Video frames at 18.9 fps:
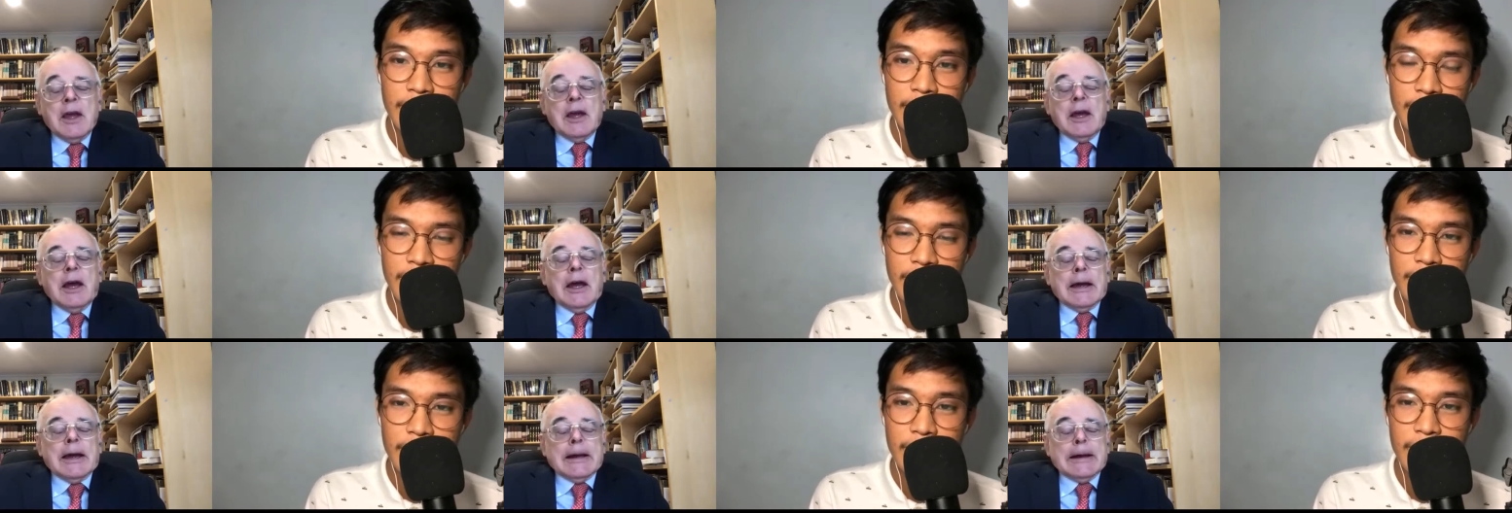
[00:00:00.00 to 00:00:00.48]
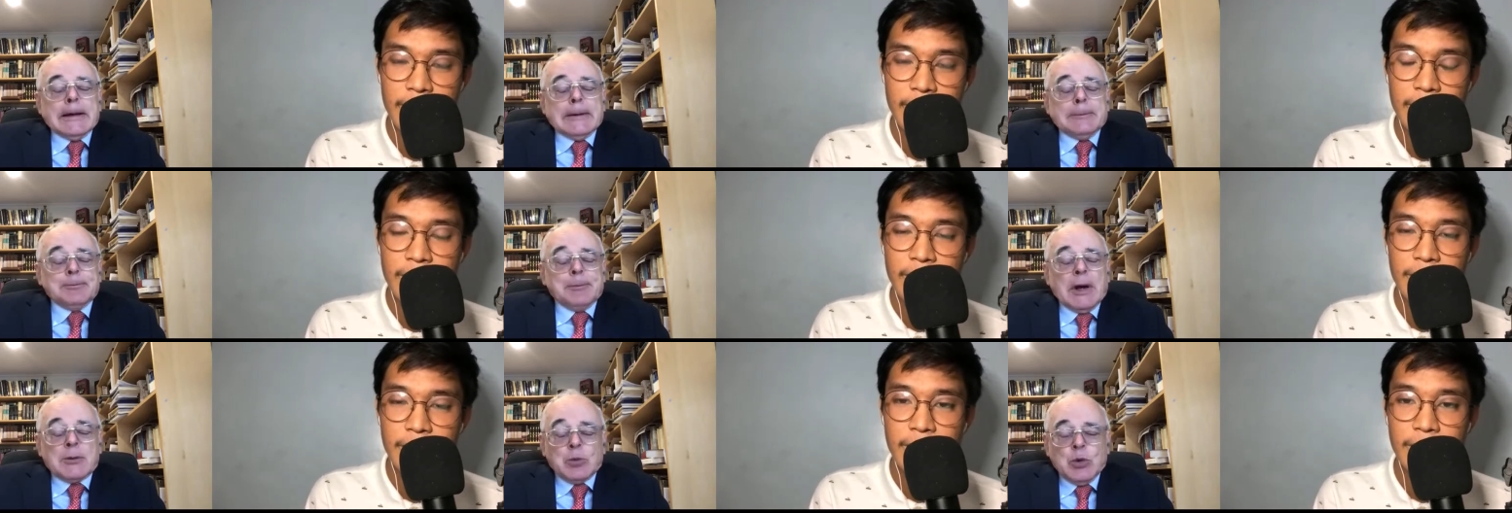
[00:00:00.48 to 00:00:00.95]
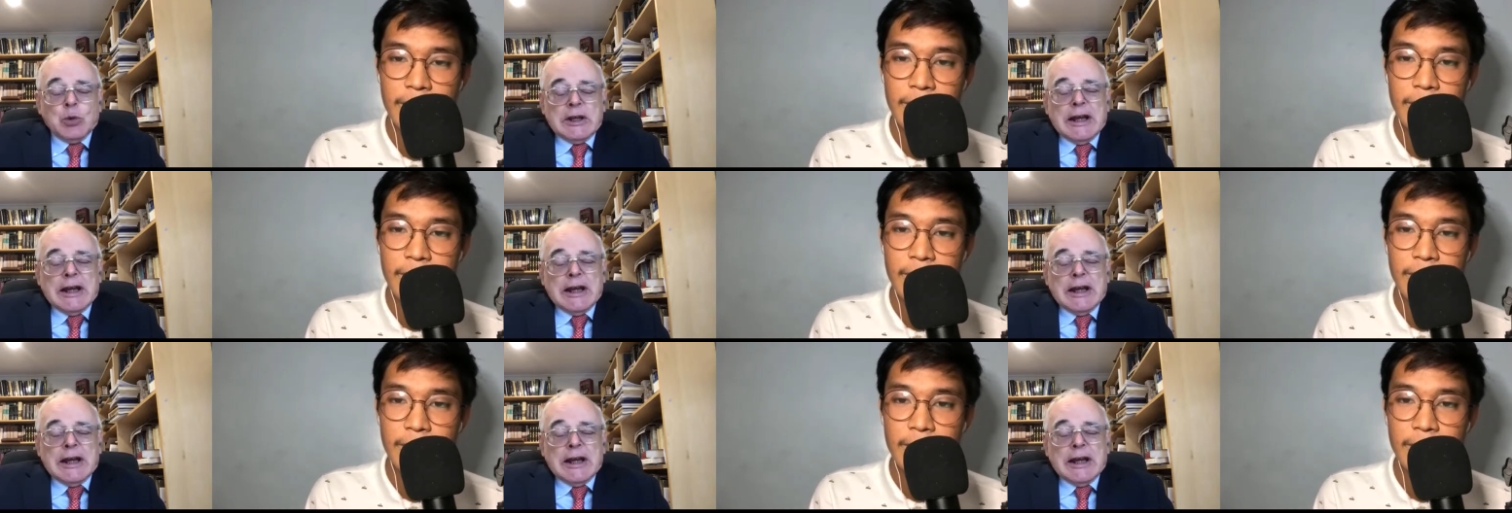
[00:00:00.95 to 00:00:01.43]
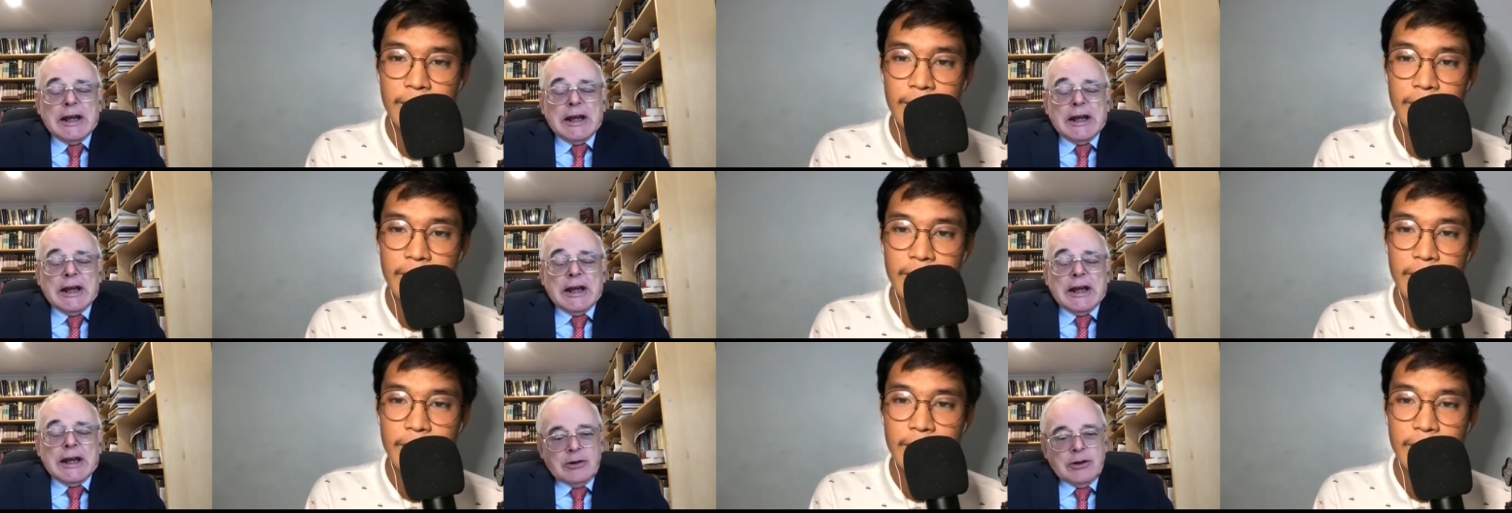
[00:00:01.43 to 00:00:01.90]
Speaker 1: Um, but we are in
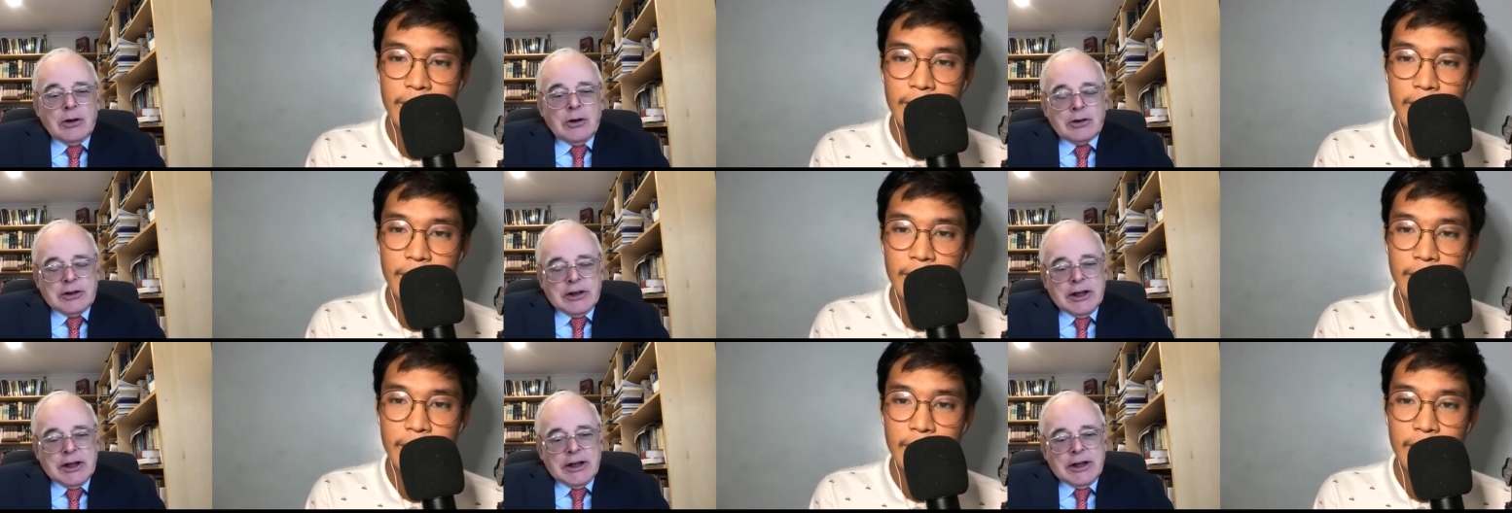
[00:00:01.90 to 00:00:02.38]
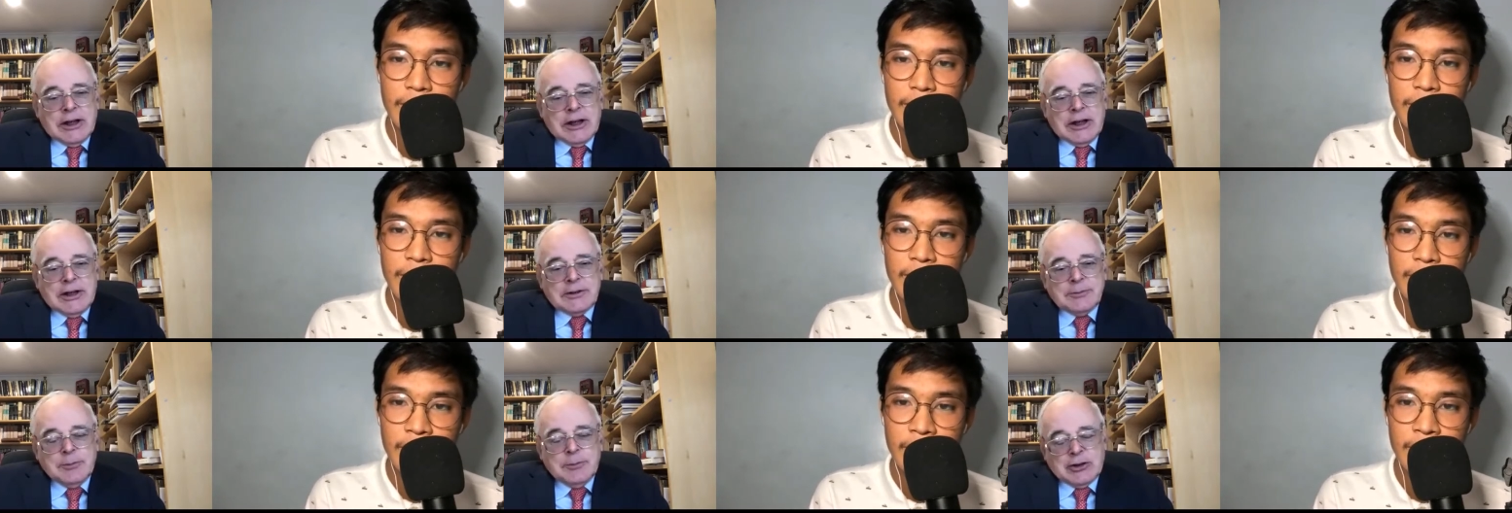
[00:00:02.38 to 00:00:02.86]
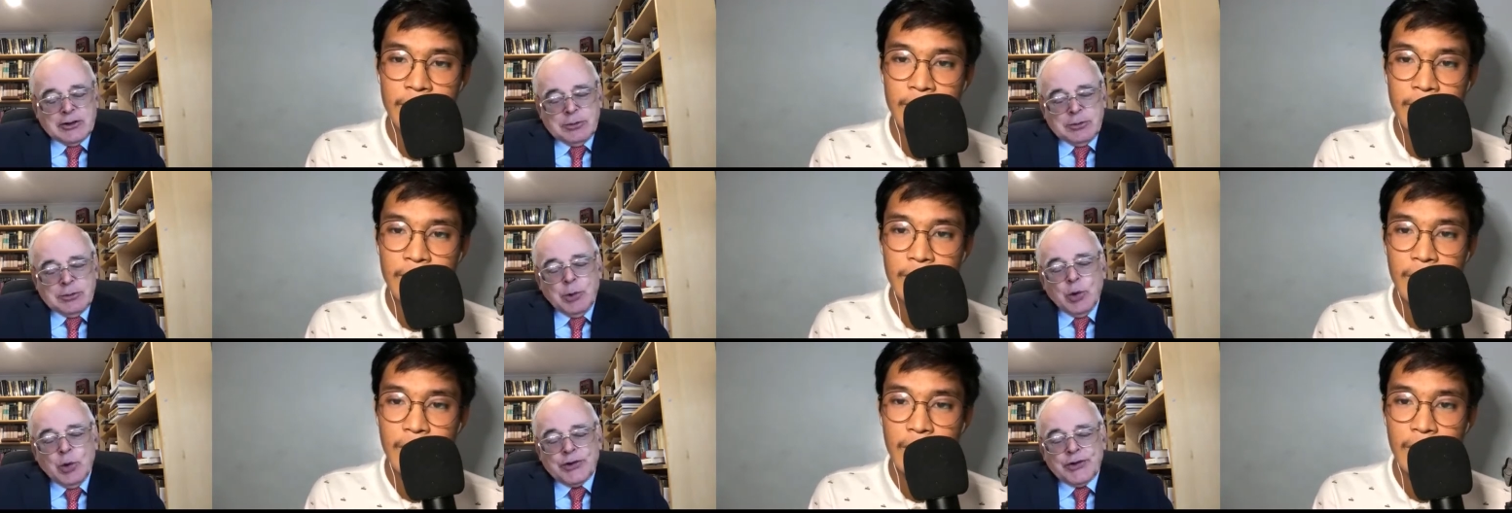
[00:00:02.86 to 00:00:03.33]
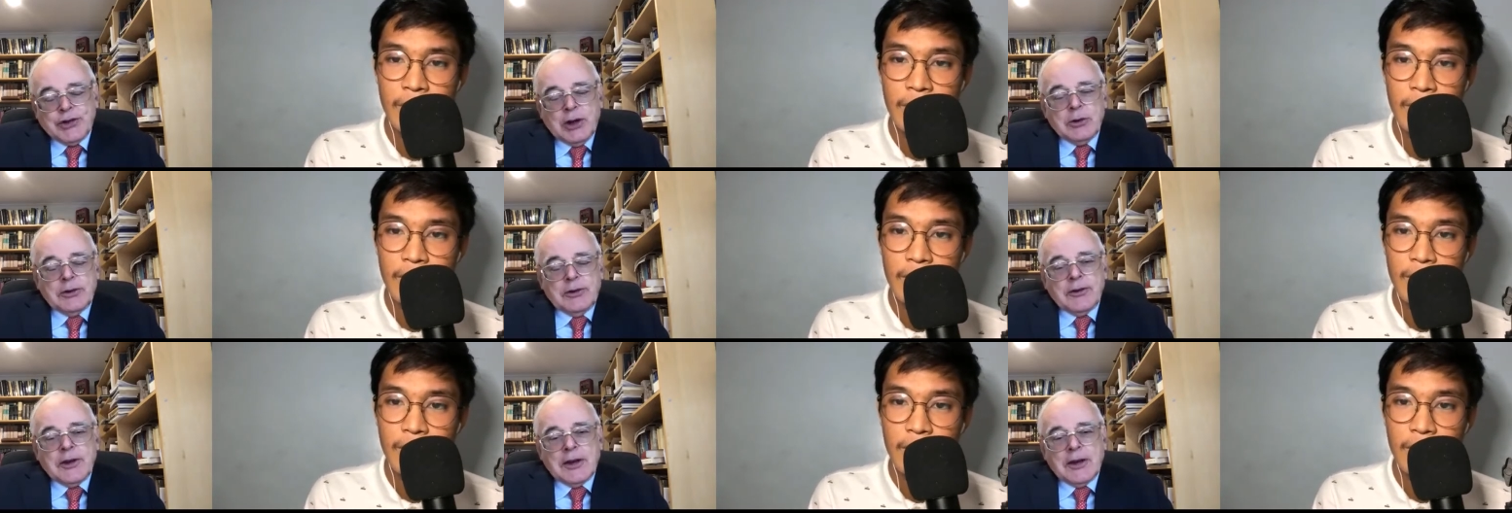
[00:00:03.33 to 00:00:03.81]
serious lockdown, much more so than
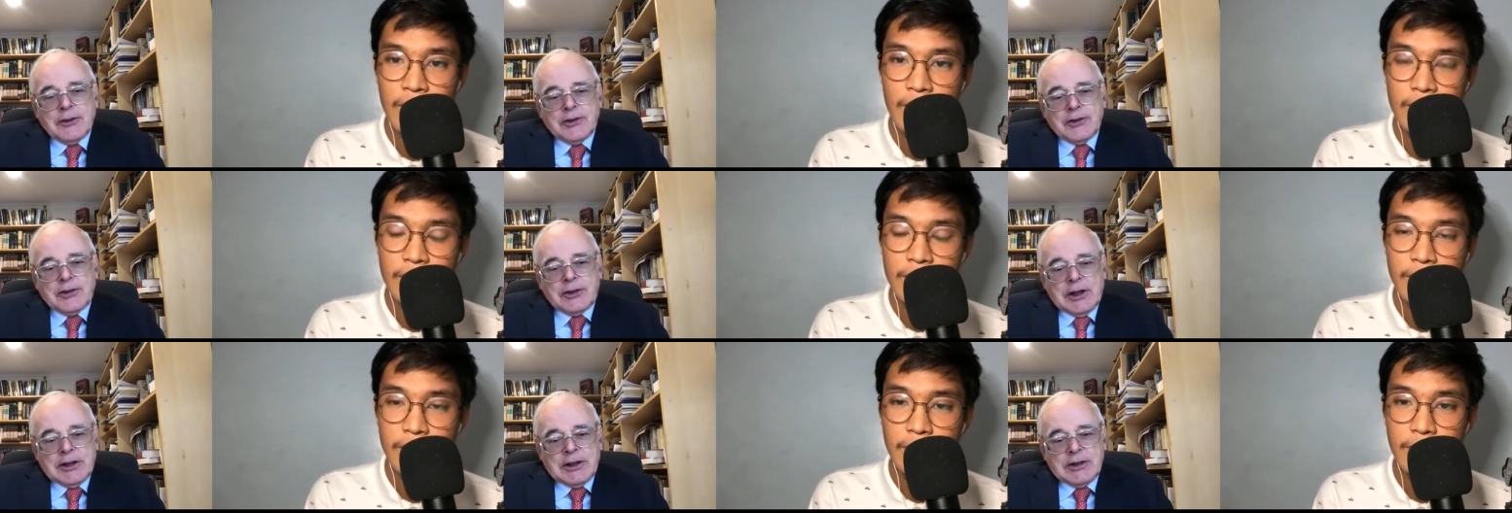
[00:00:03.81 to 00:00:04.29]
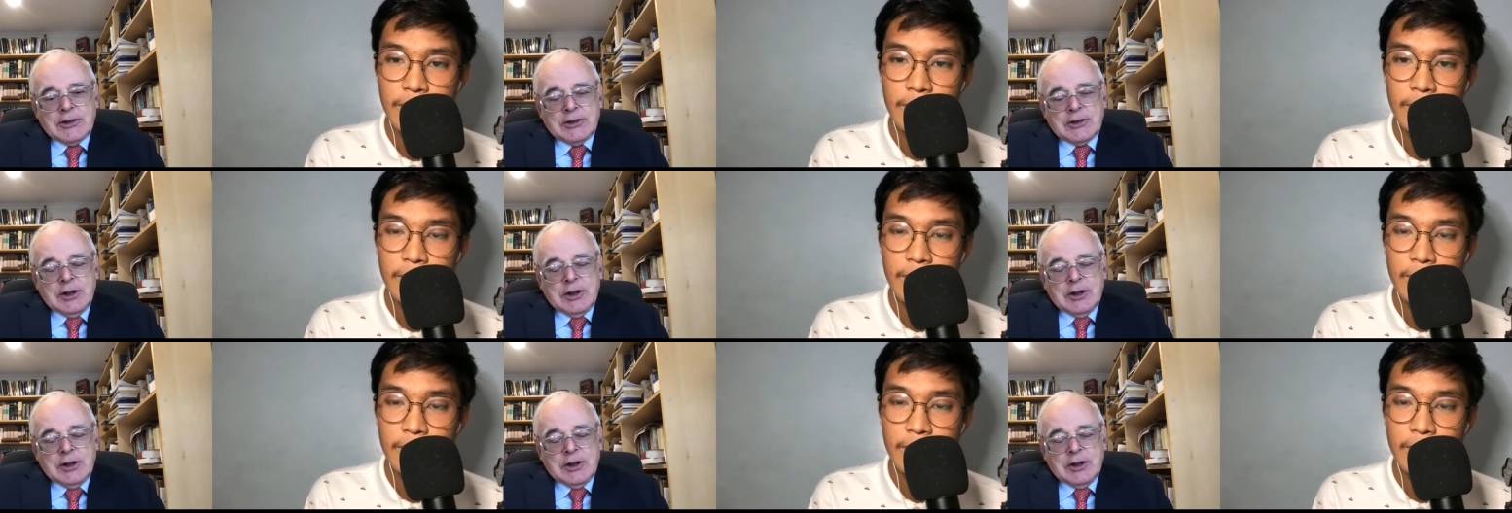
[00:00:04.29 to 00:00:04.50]
the other states.